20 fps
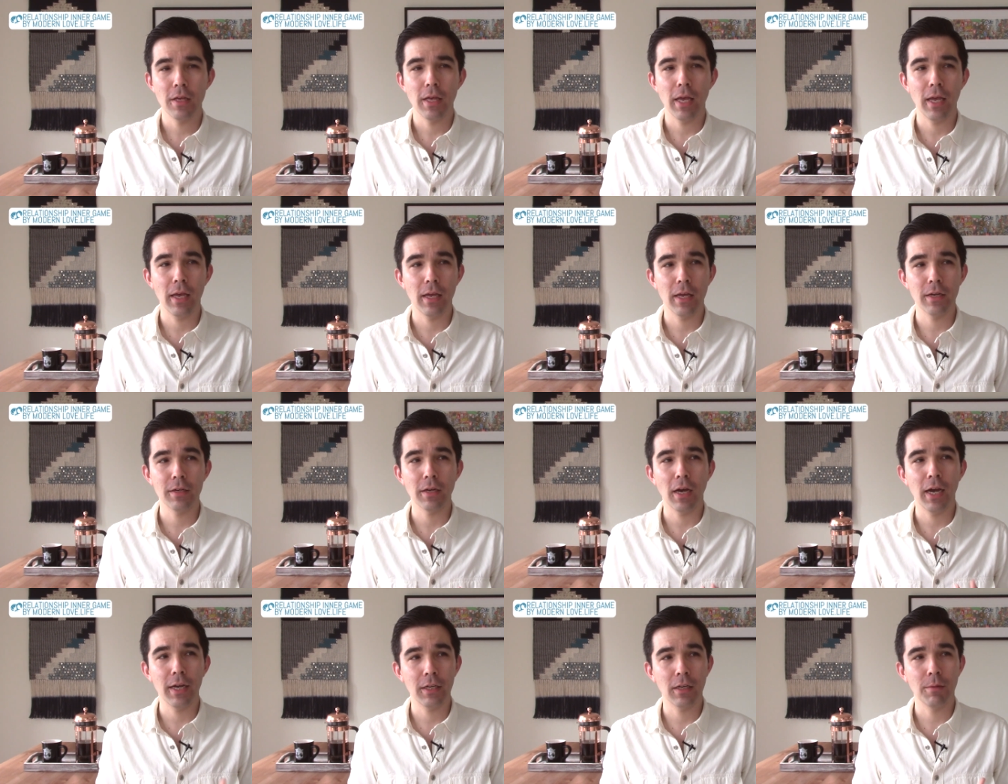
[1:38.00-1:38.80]
And
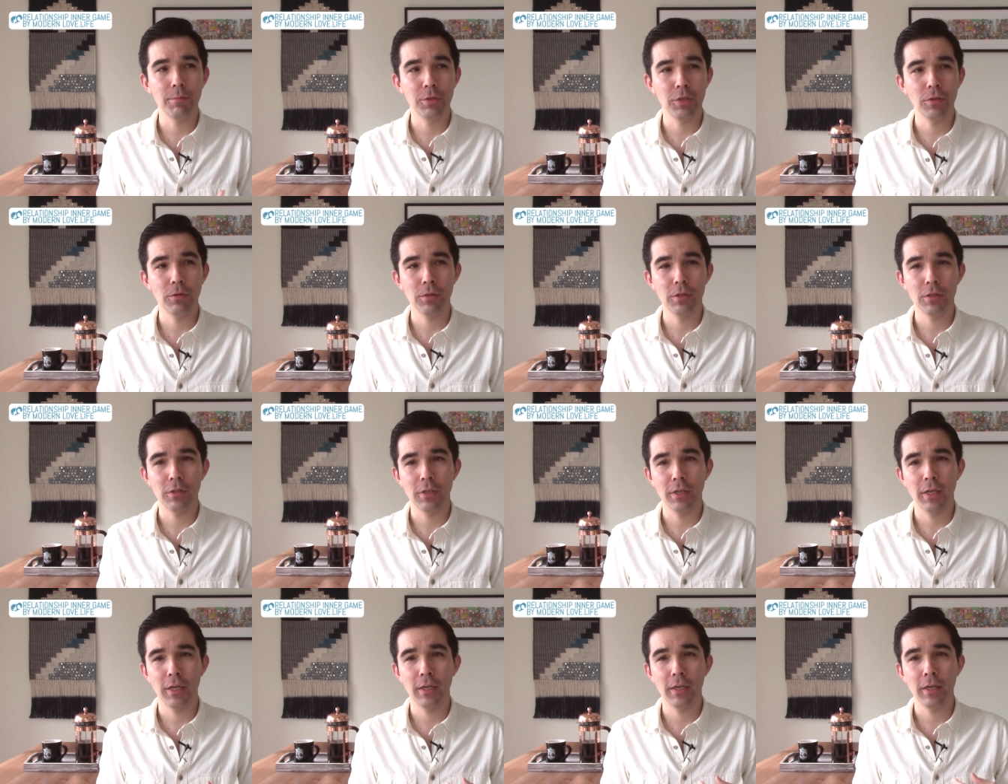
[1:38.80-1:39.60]
I come to you and
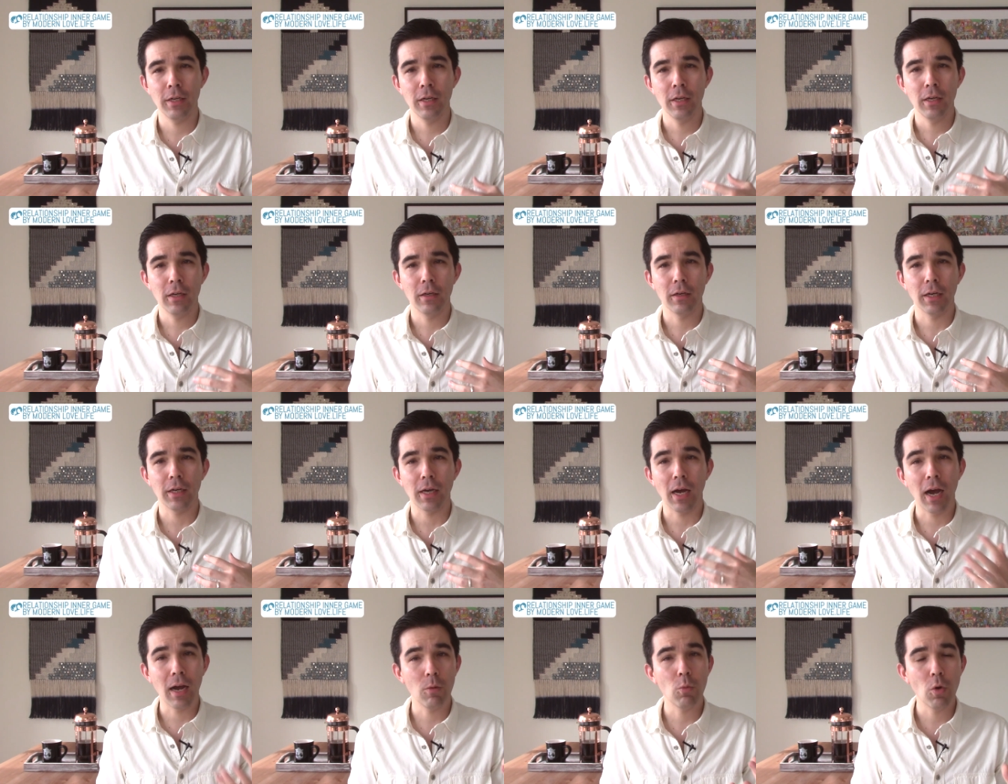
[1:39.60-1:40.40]
say,
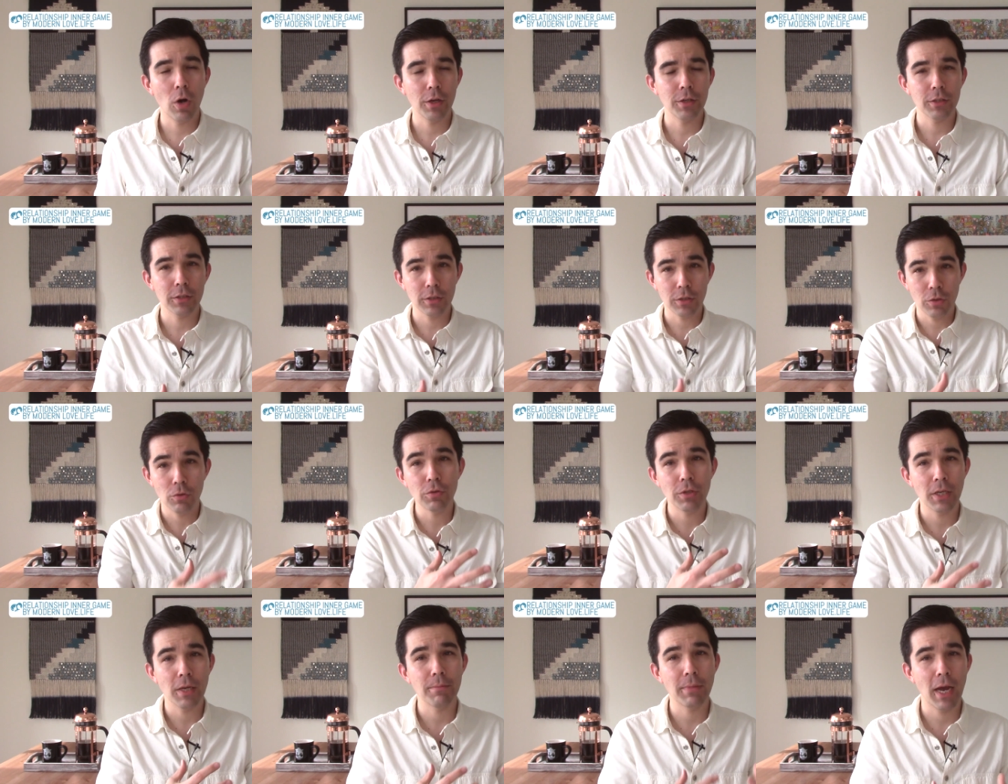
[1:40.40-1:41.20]
like, I want
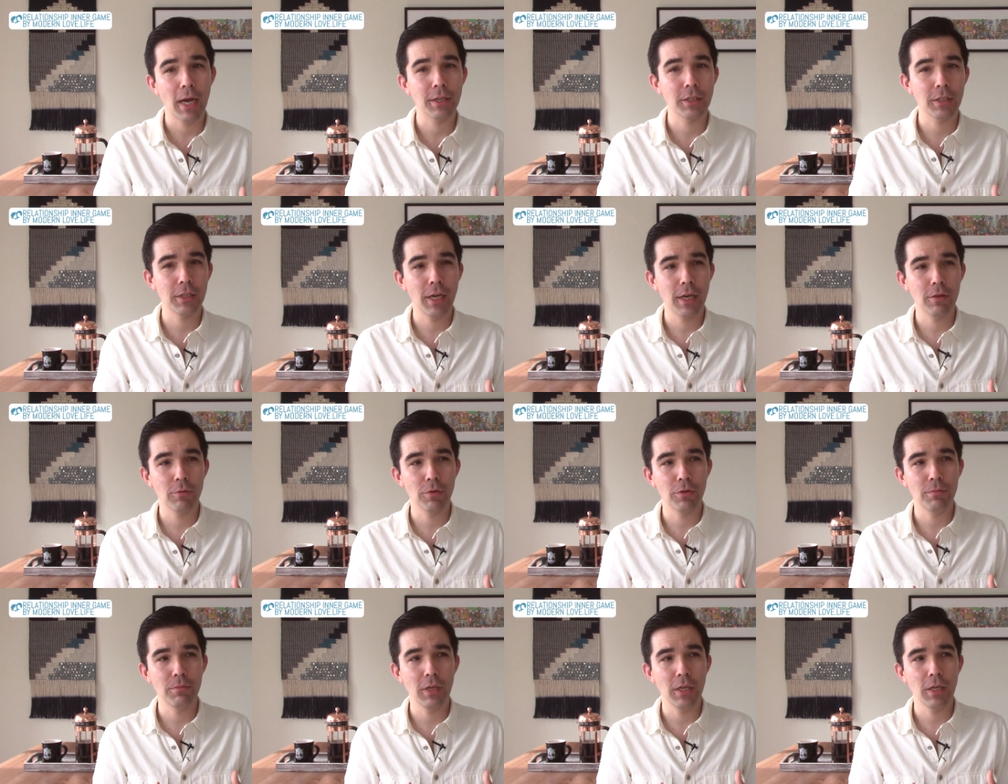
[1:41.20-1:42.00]
you to get back together
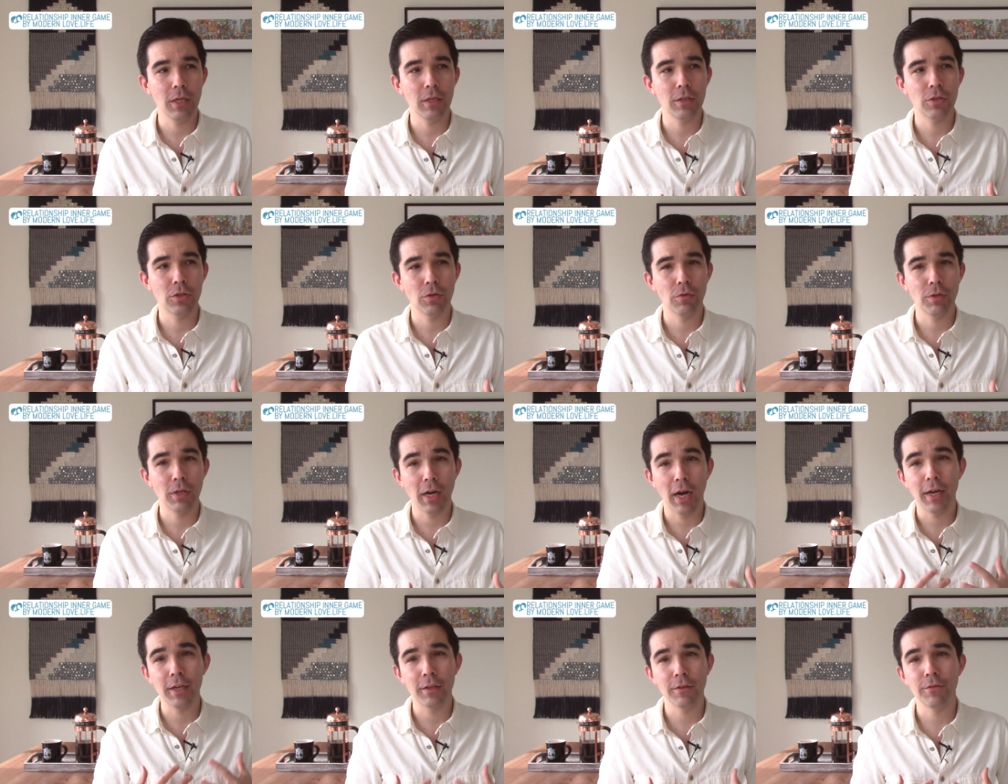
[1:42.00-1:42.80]
with me so
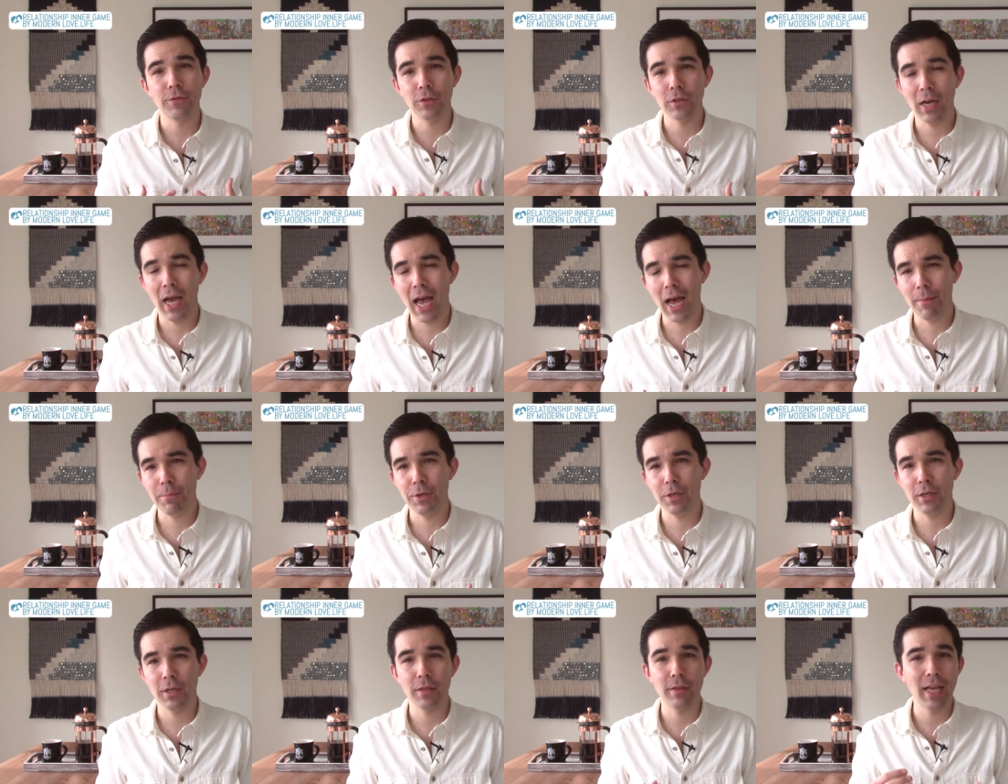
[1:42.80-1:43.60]
that I can feel
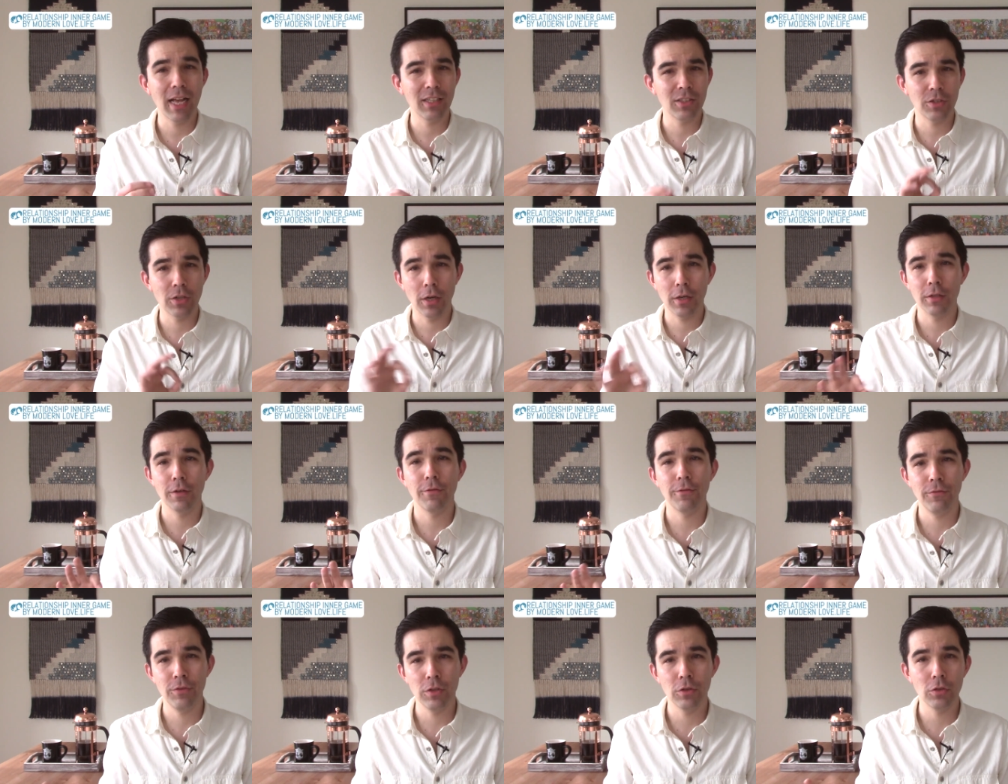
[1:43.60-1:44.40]
happy again. That's not going
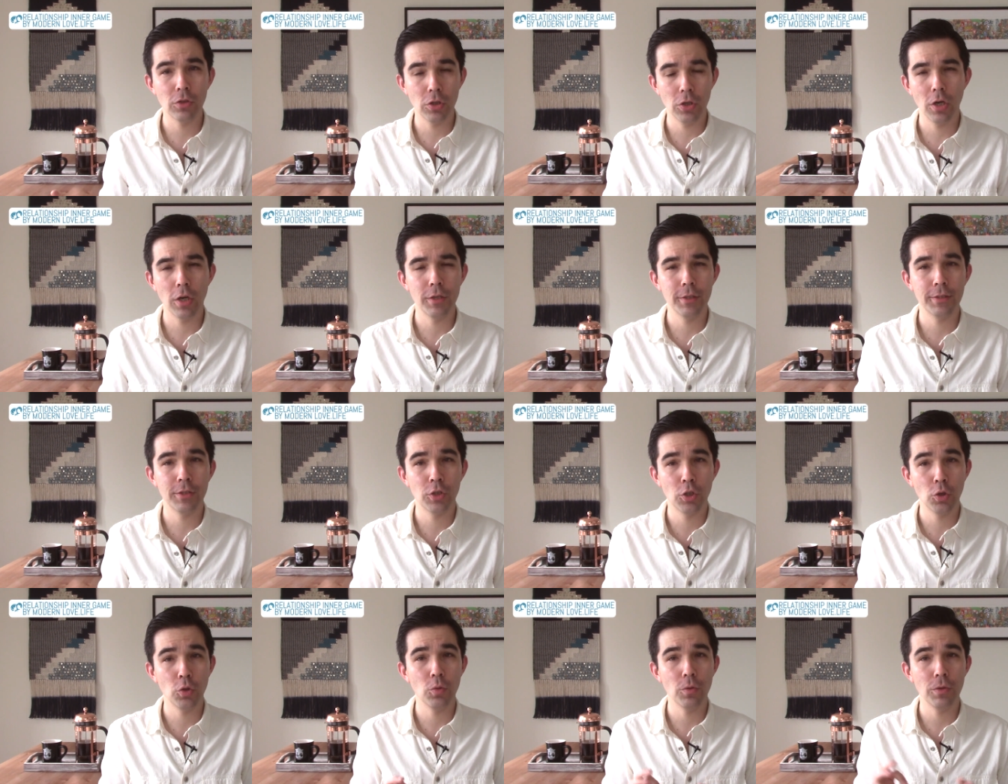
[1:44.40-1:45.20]
to feel good
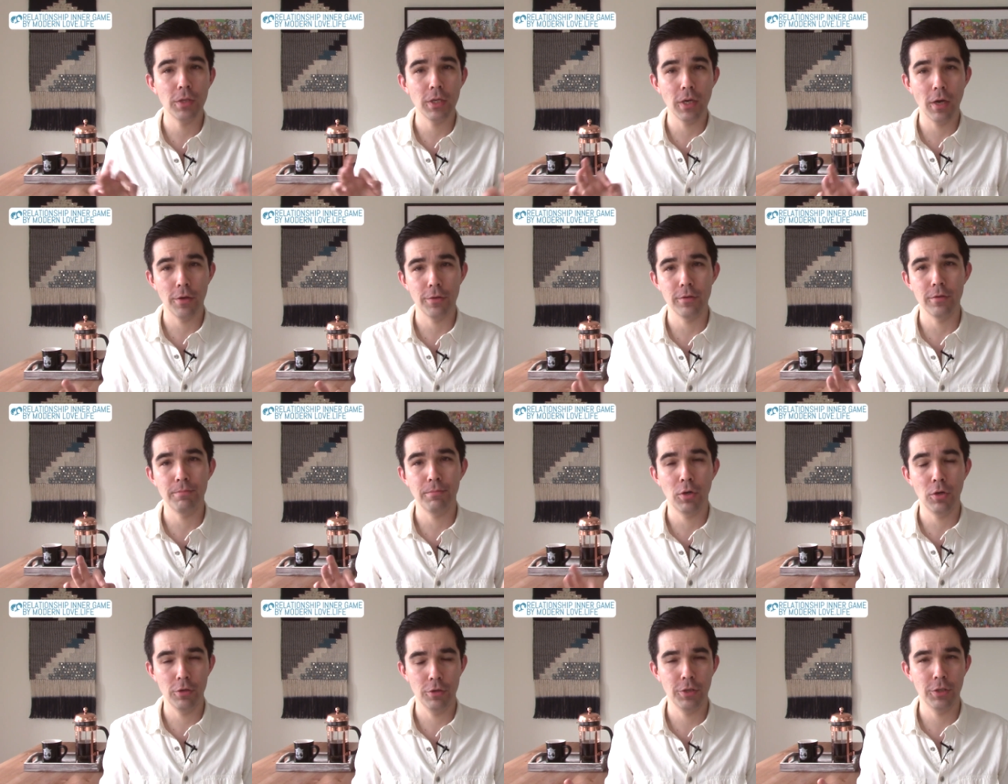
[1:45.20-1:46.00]
to the other
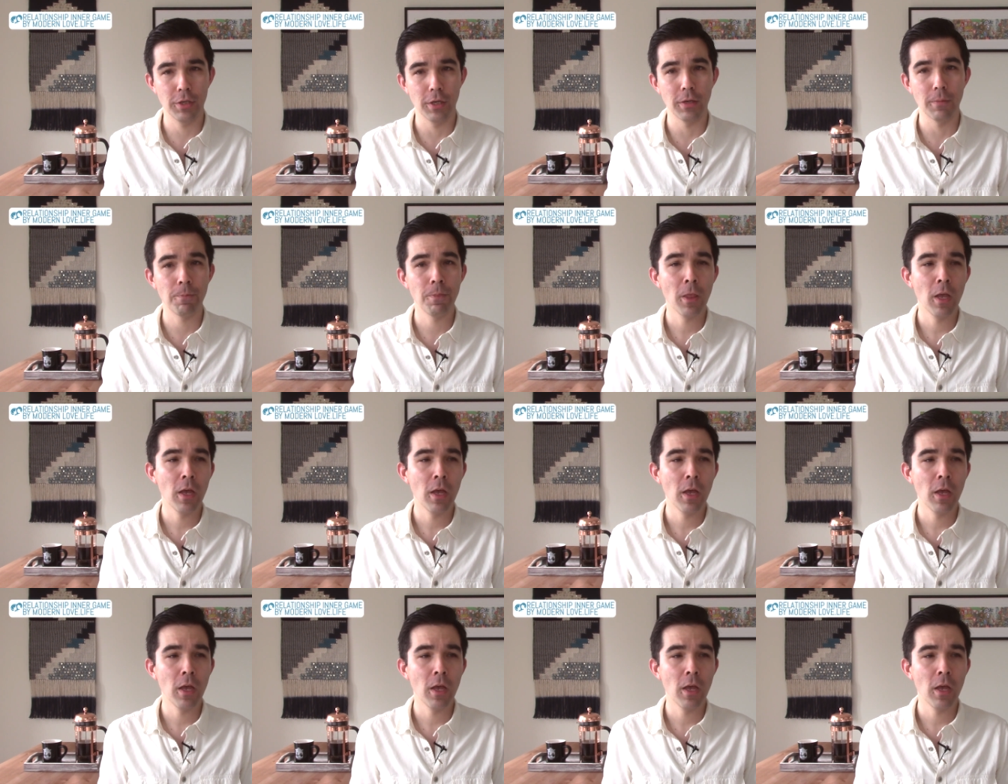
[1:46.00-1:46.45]
person.